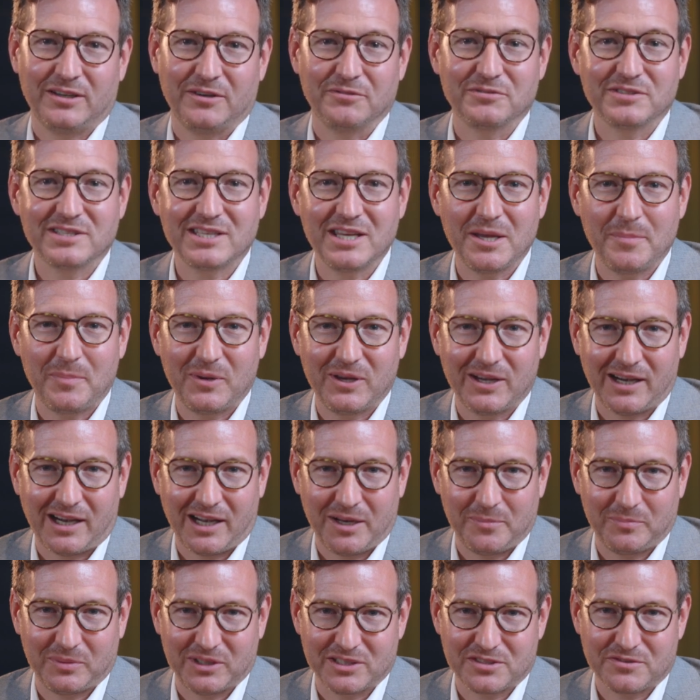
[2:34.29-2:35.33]
of
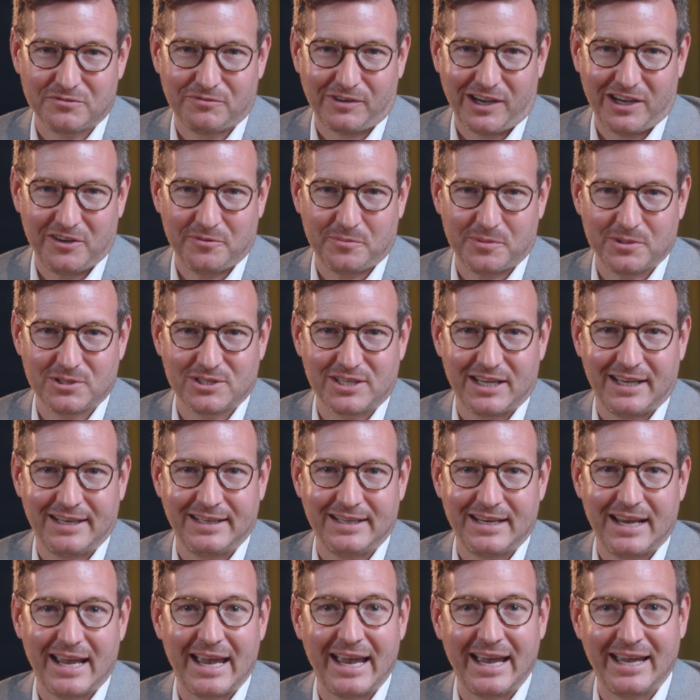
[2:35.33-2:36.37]
CPI plus 5%
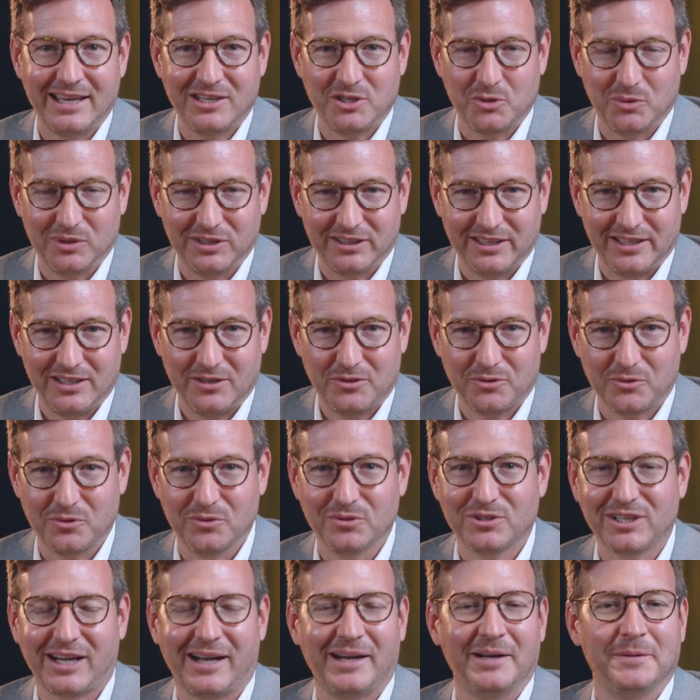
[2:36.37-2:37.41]
annually through
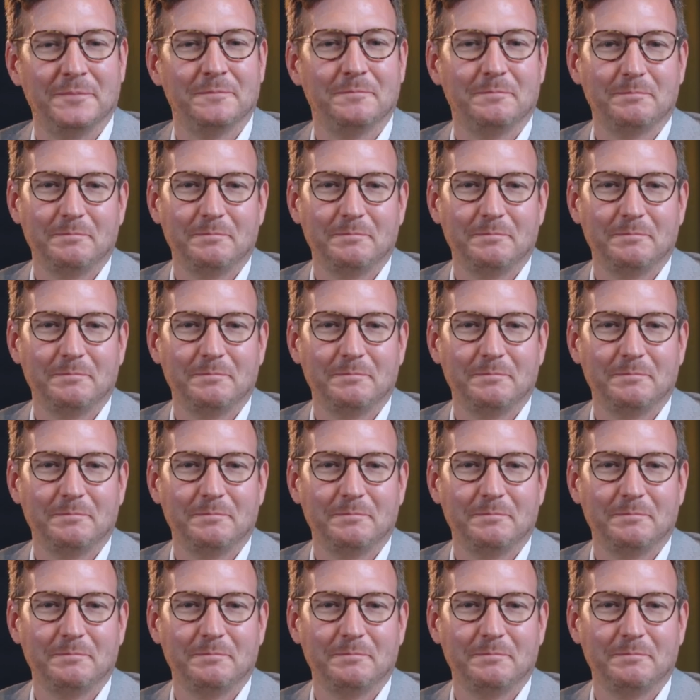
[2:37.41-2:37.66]
time.